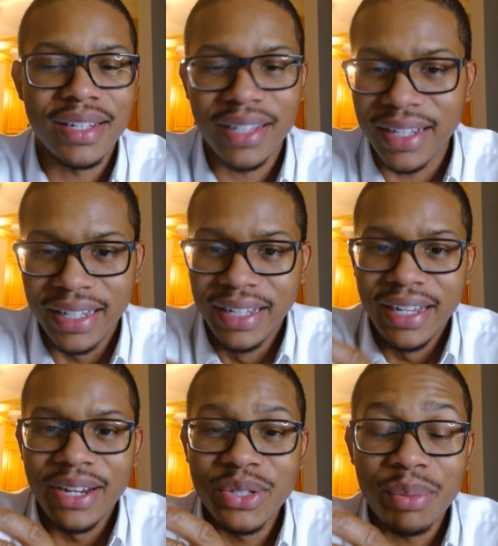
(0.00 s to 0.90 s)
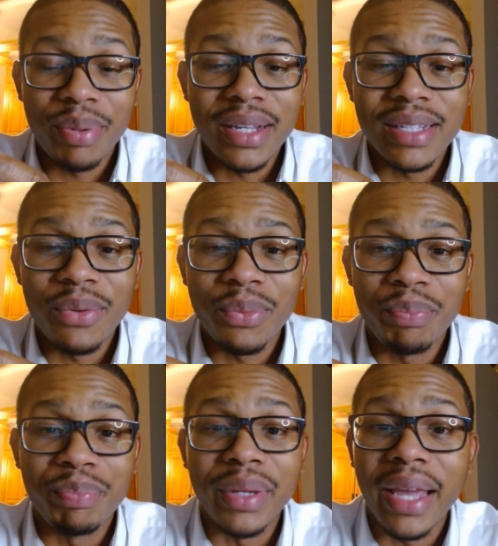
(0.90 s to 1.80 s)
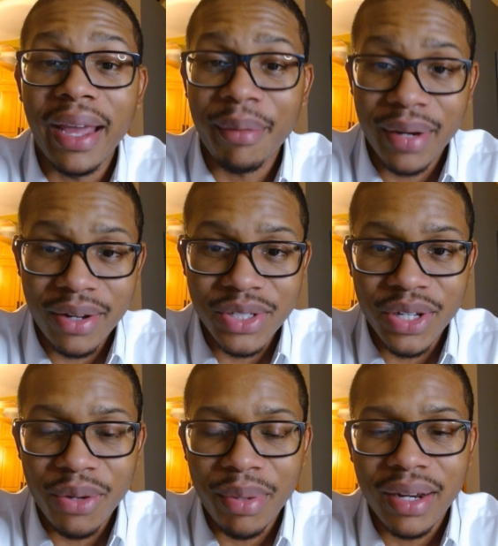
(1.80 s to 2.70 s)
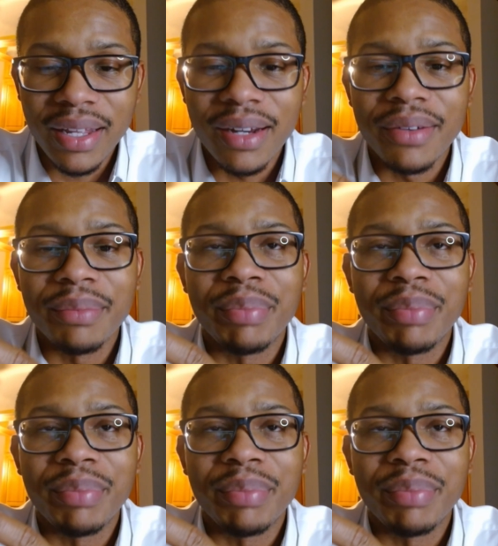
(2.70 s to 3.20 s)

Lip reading: Like, here's a place that became, and I'll tell you about it later,